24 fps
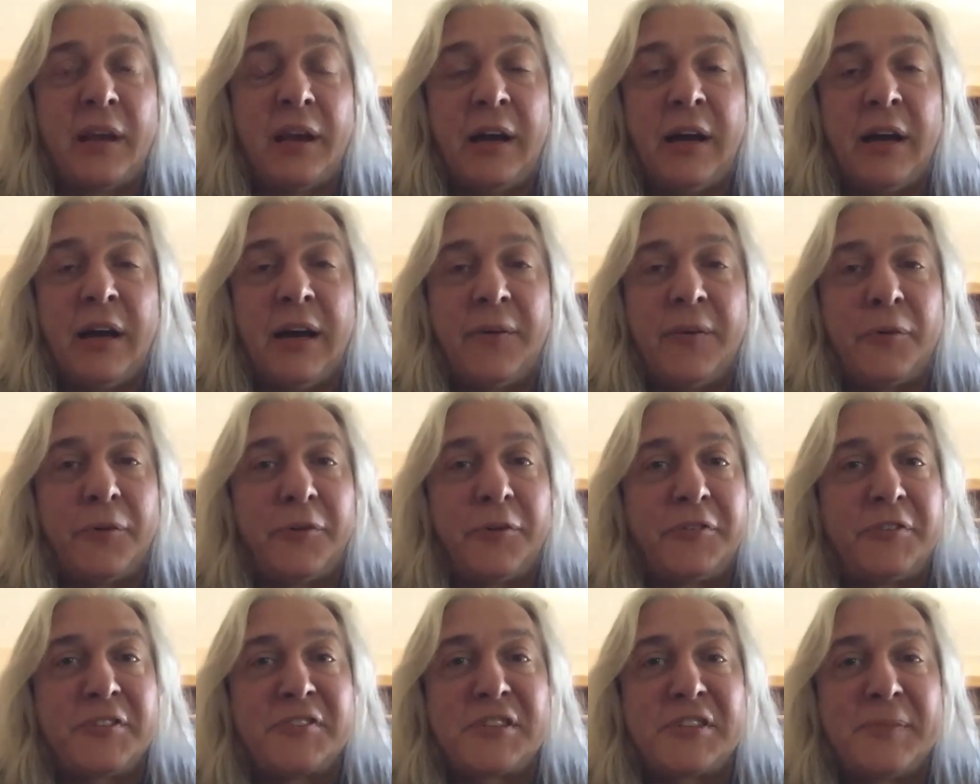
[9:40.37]
Uh, we're
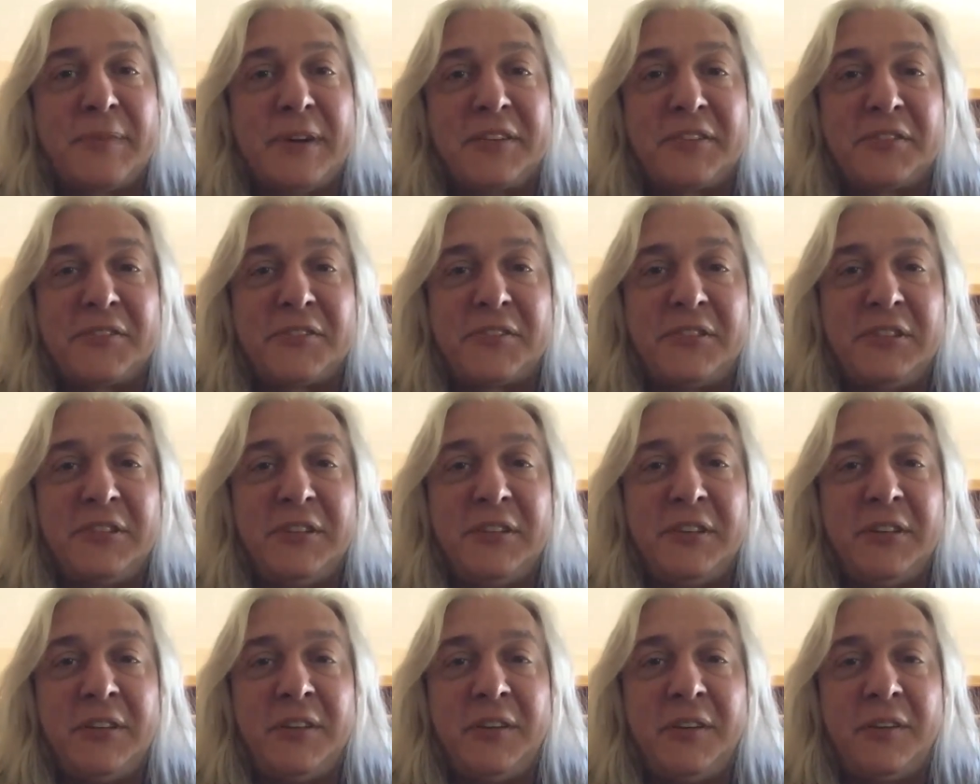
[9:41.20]
just about to
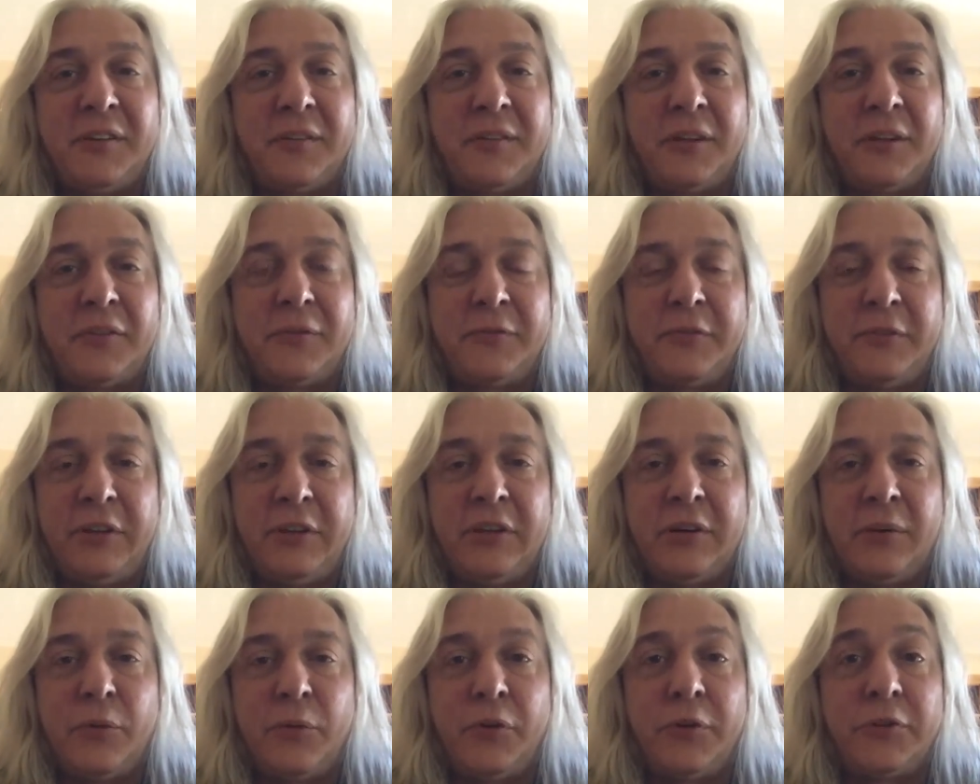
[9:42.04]
see
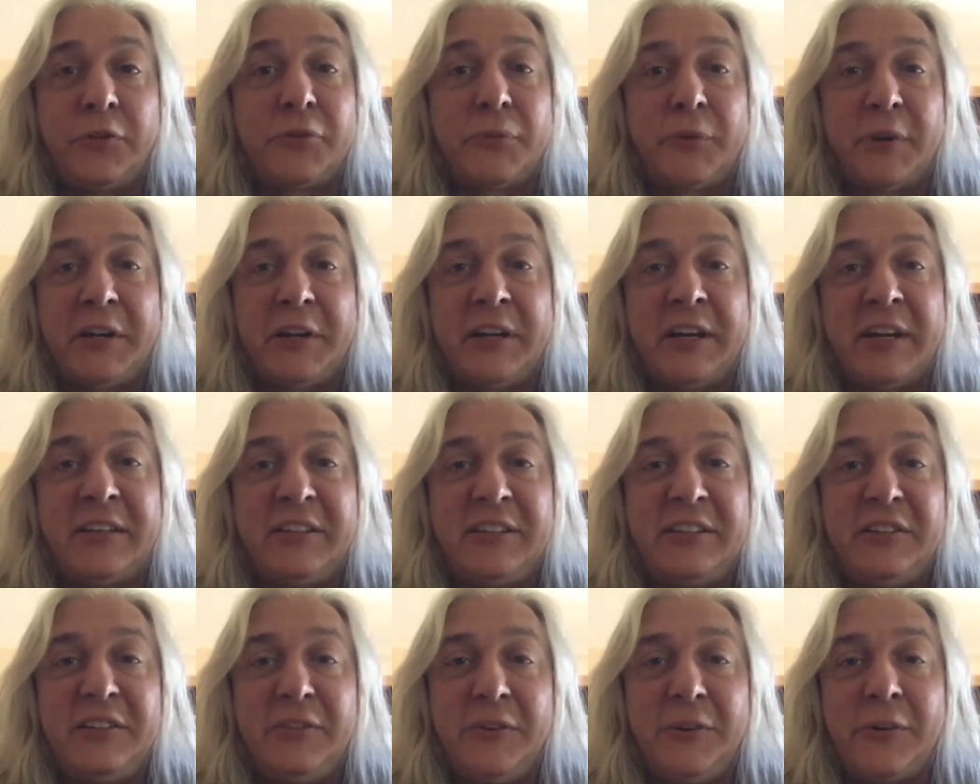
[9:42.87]
VMworld
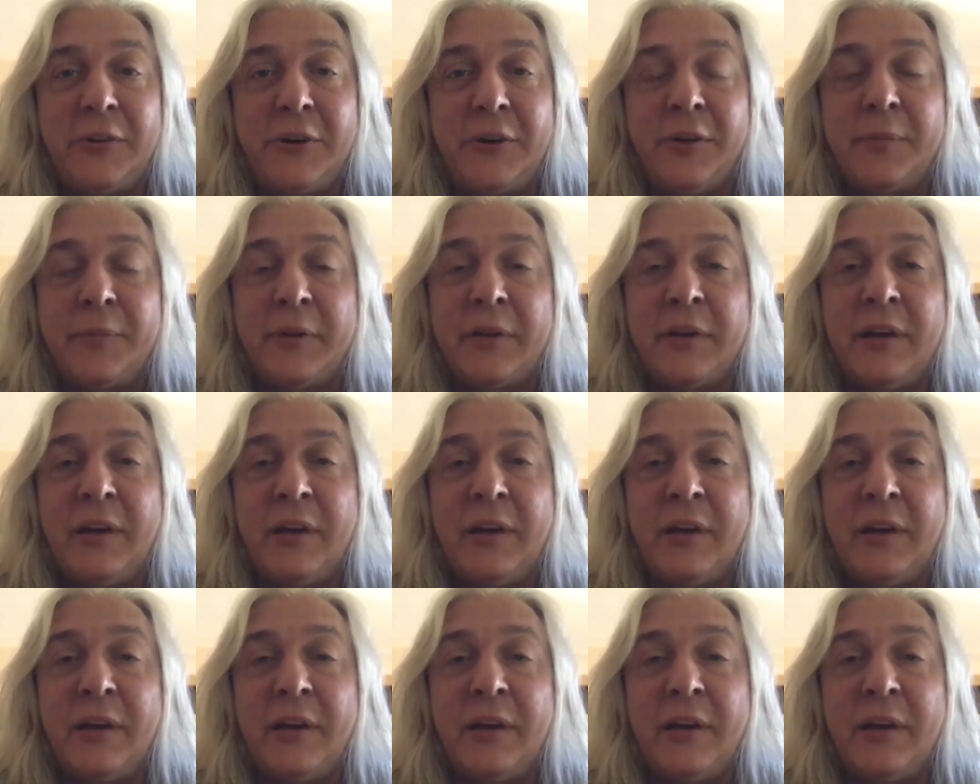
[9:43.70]
2019 Europe,